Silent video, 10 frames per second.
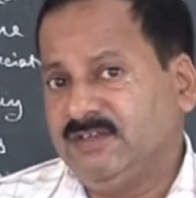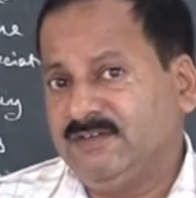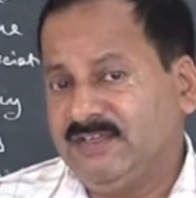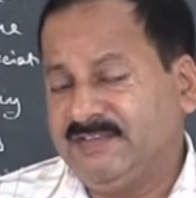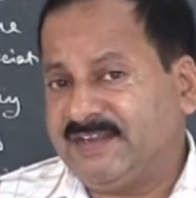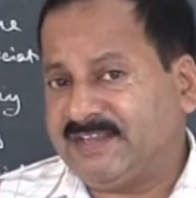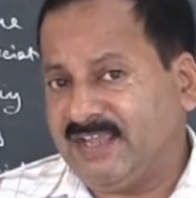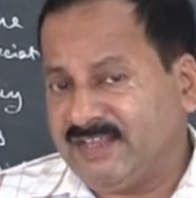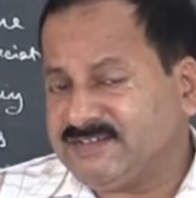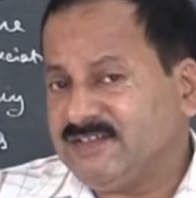In that
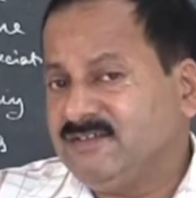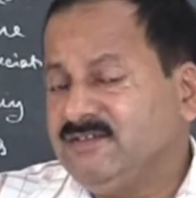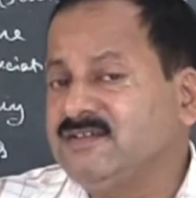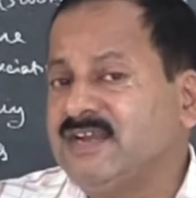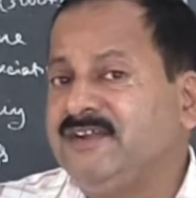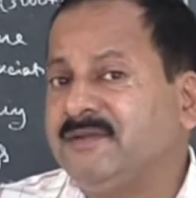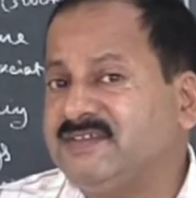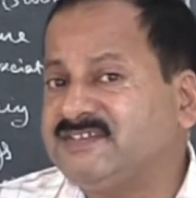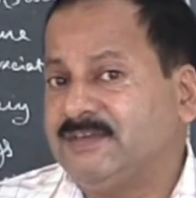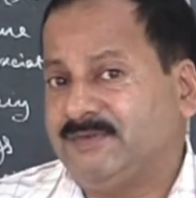case, rent
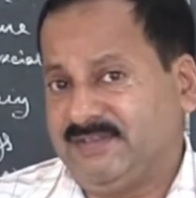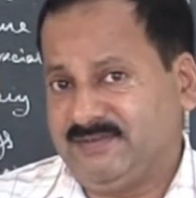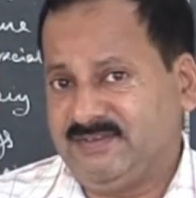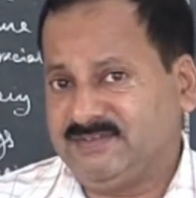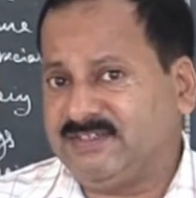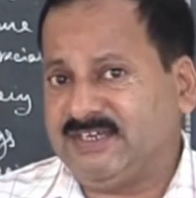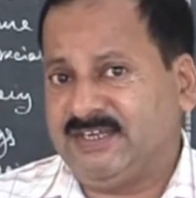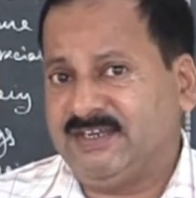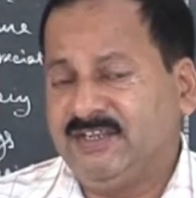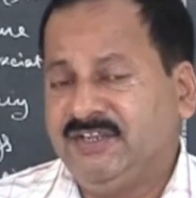received, isn't
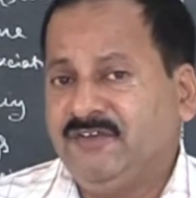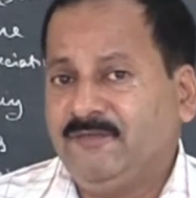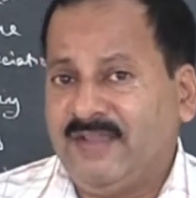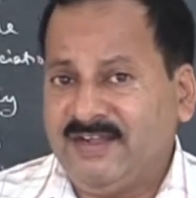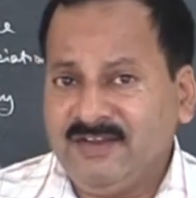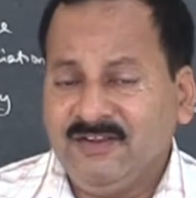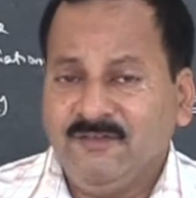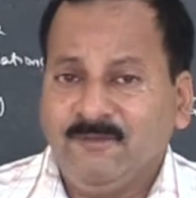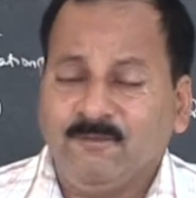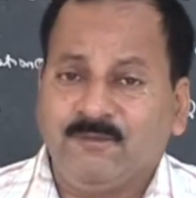it? When
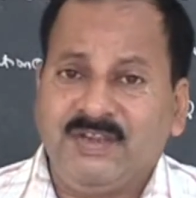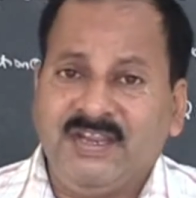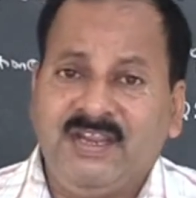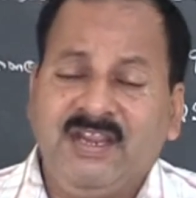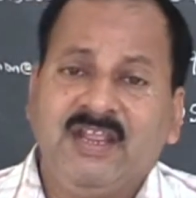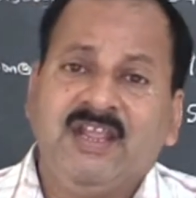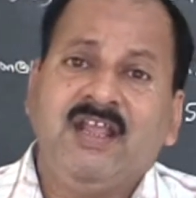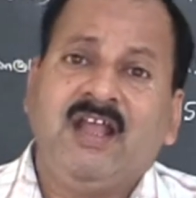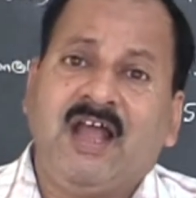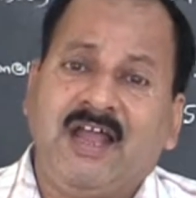we
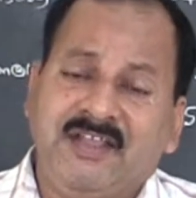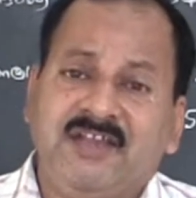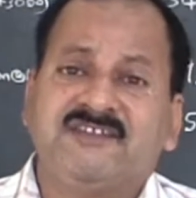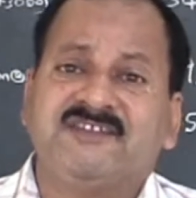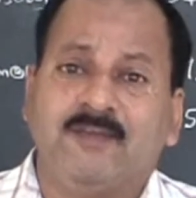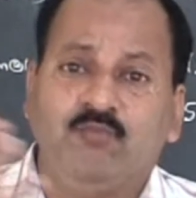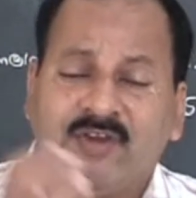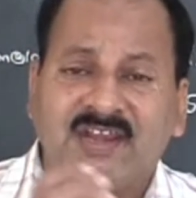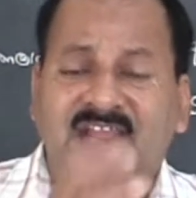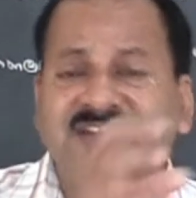hire
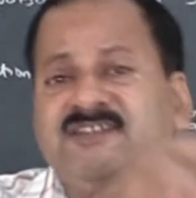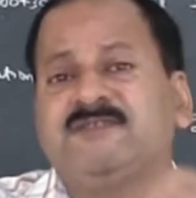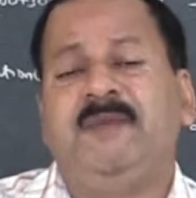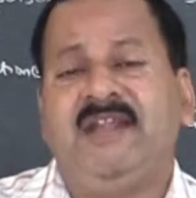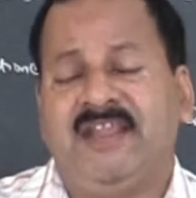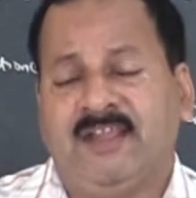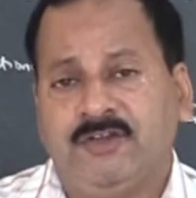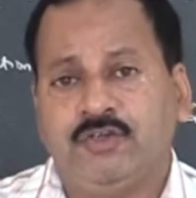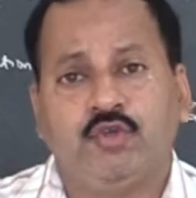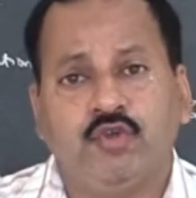someone else's
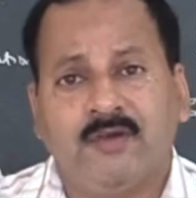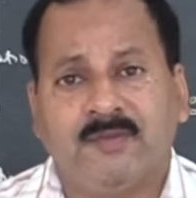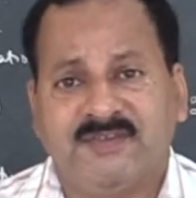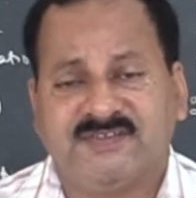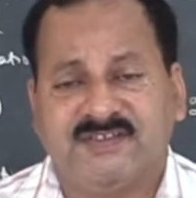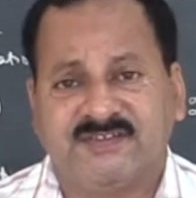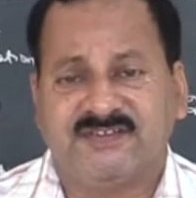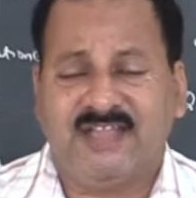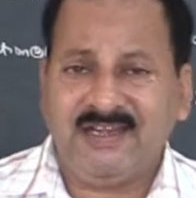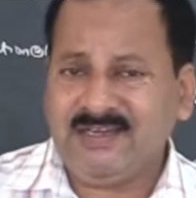building to do our business,
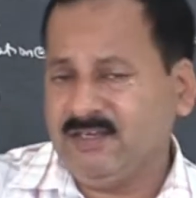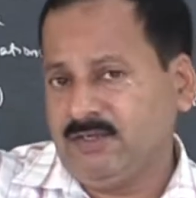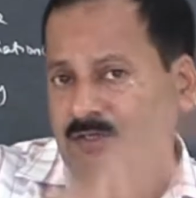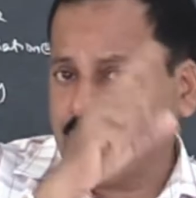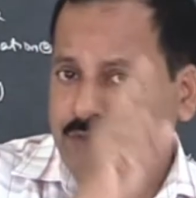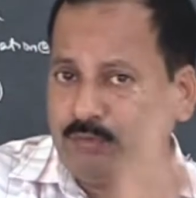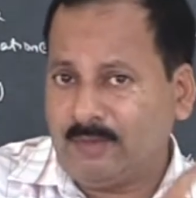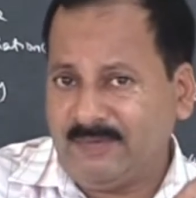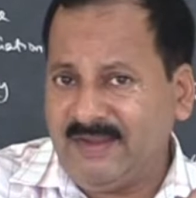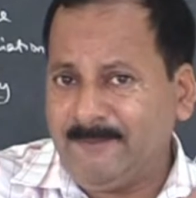then it
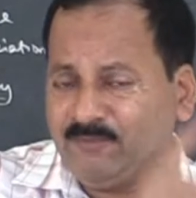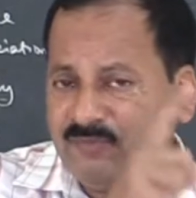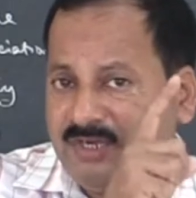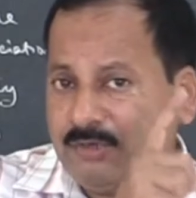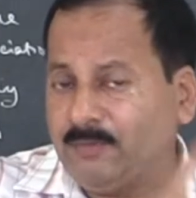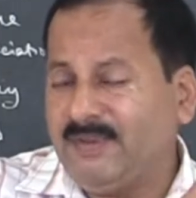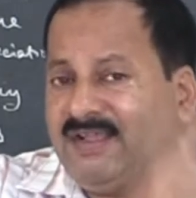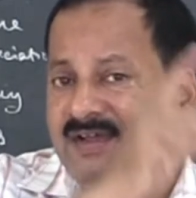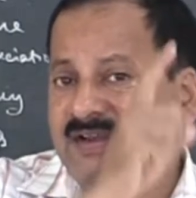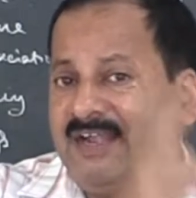will be
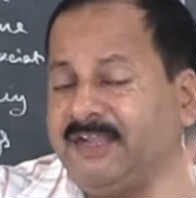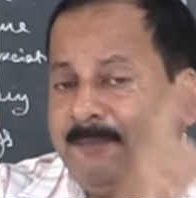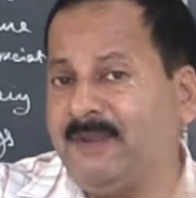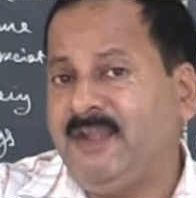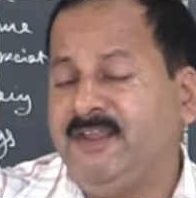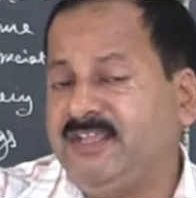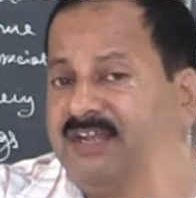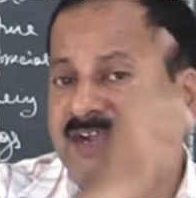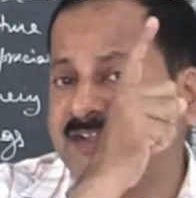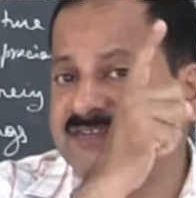rent paid.
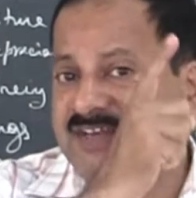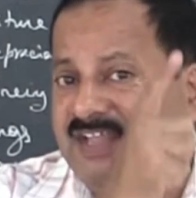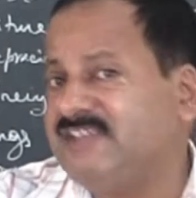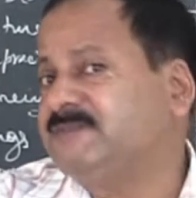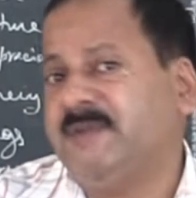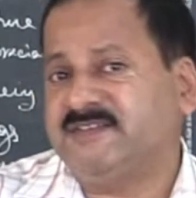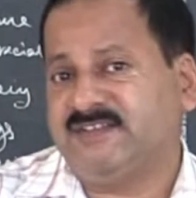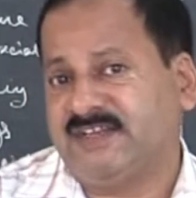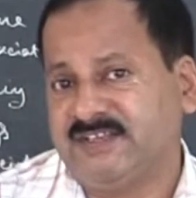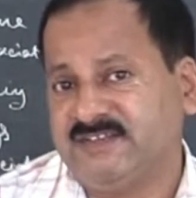Rent is an expense
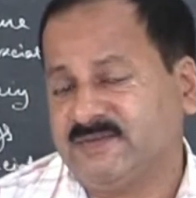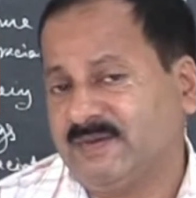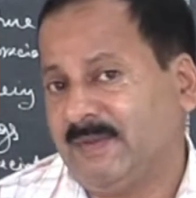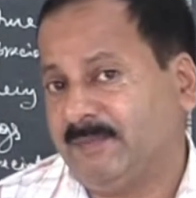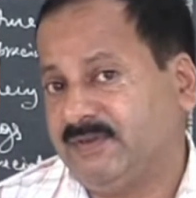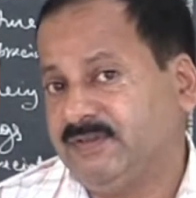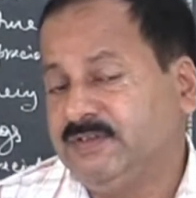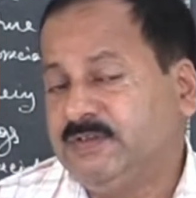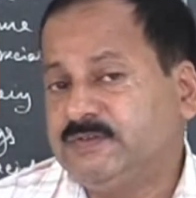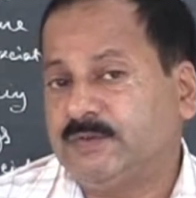in that case, remember.
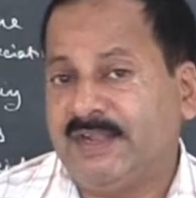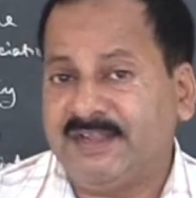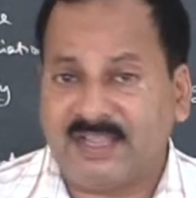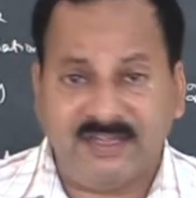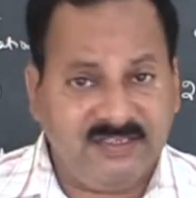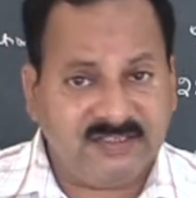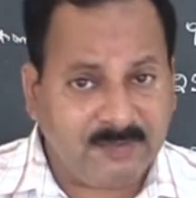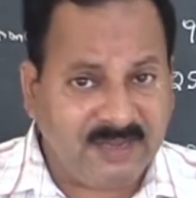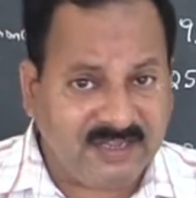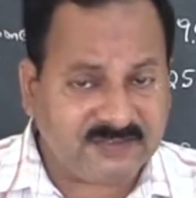So rent can either
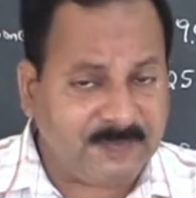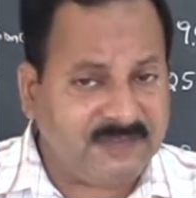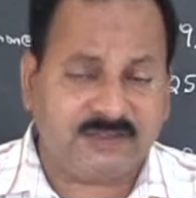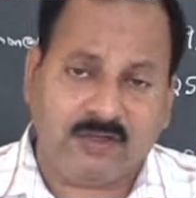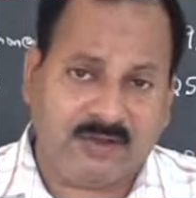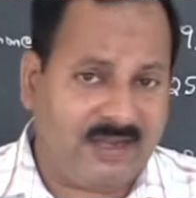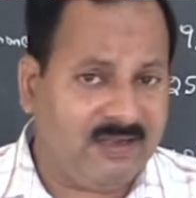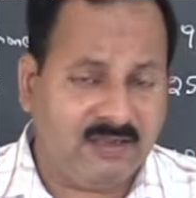be an expense or an